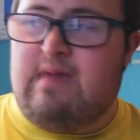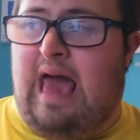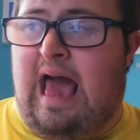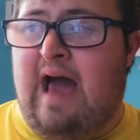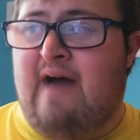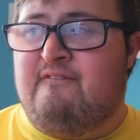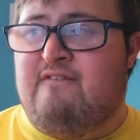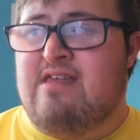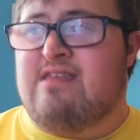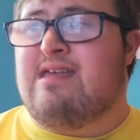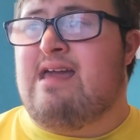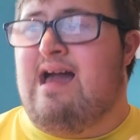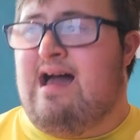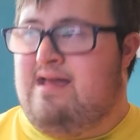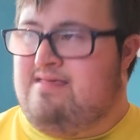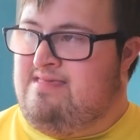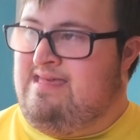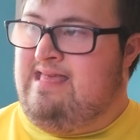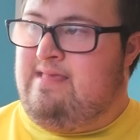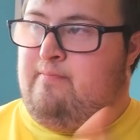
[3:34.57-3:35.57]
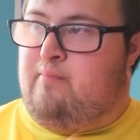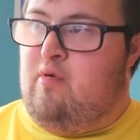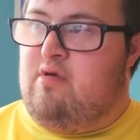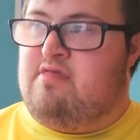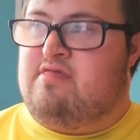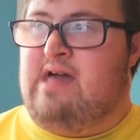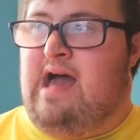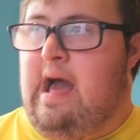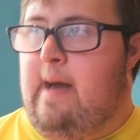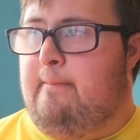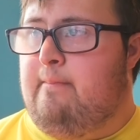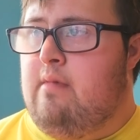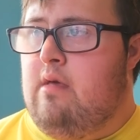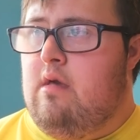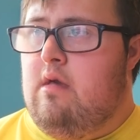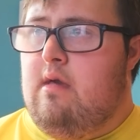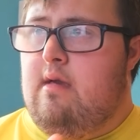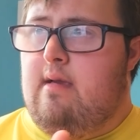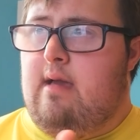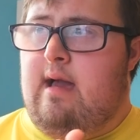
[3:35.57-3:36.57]
I think I need to put Sam,
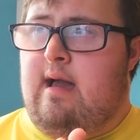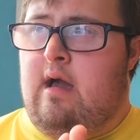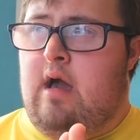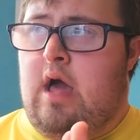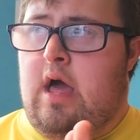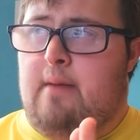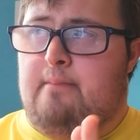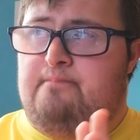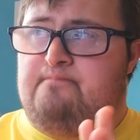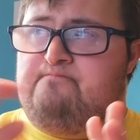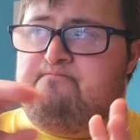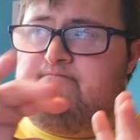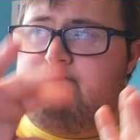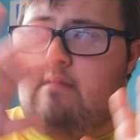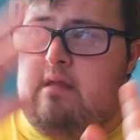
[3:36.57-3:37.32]
coming